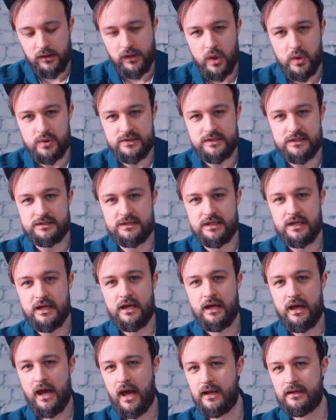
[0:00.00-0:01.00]
close it,
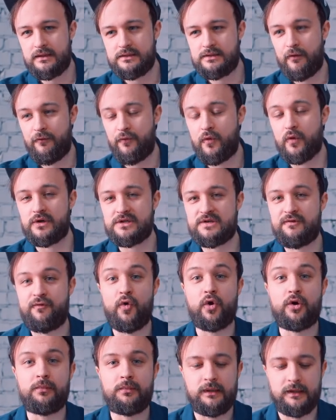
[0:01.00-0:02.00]
and of course
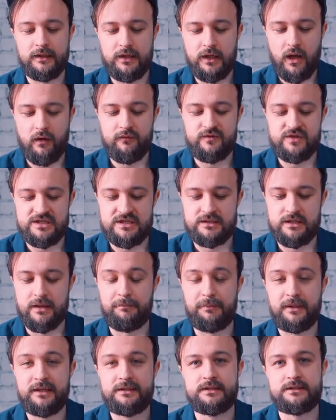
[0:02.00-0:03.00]
formally you have just
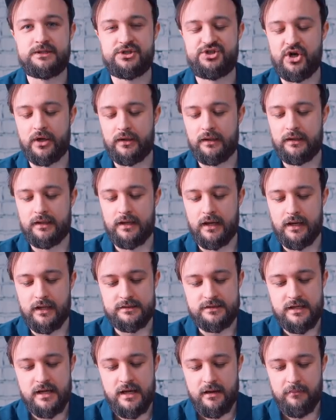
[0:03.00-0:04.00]
completed a Charlier
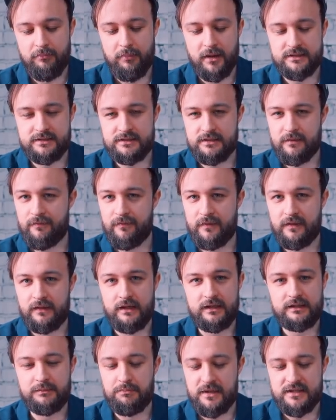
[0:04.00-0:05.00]
cut, but
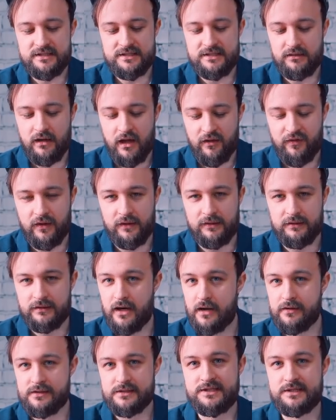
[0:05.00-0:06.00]
it means nothing.
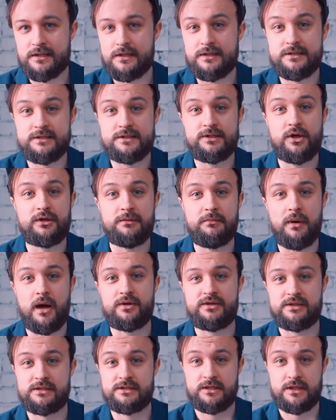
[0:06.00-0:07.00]
Cardistry is not
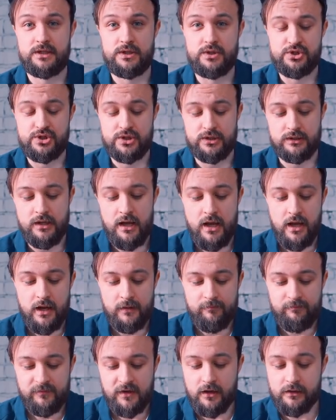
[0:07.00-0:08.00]
about execution.
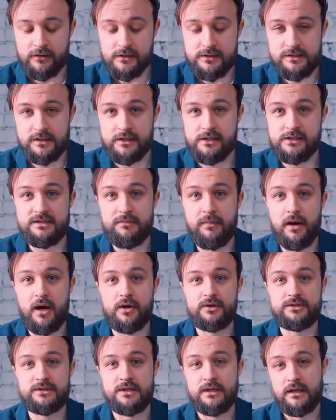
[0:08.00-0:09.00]
Cardistry is
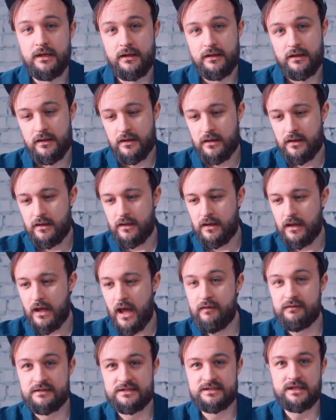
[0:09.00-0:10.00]
about
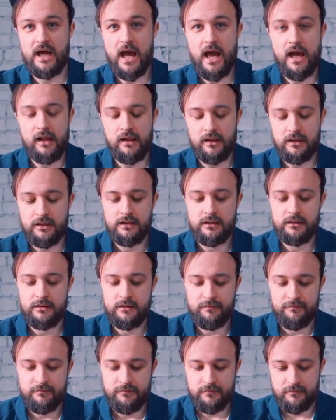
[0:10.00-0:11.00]
having style,
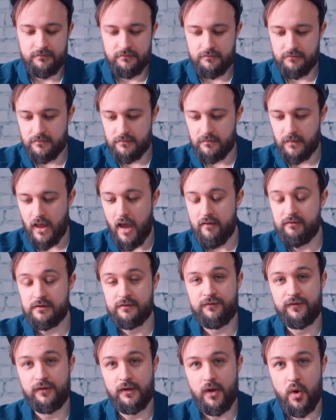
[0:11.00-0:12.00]
having
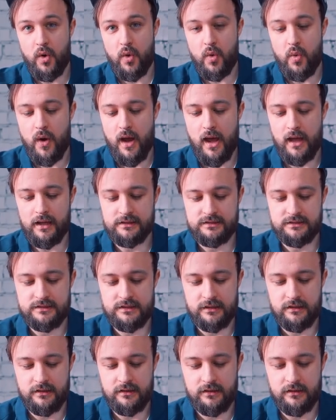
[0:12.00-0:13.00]
flow, and
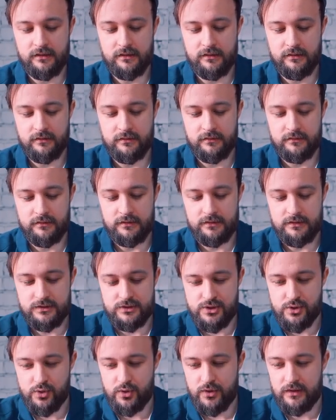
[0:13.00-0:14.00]
uh,
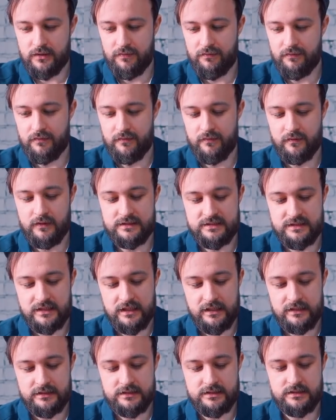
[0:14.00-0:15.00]
doing the
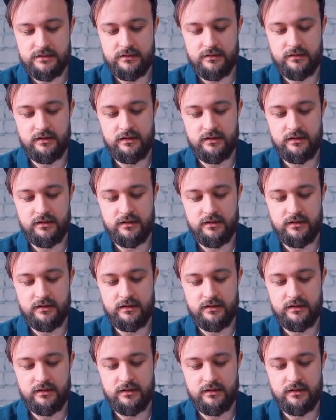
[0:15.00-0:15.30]
things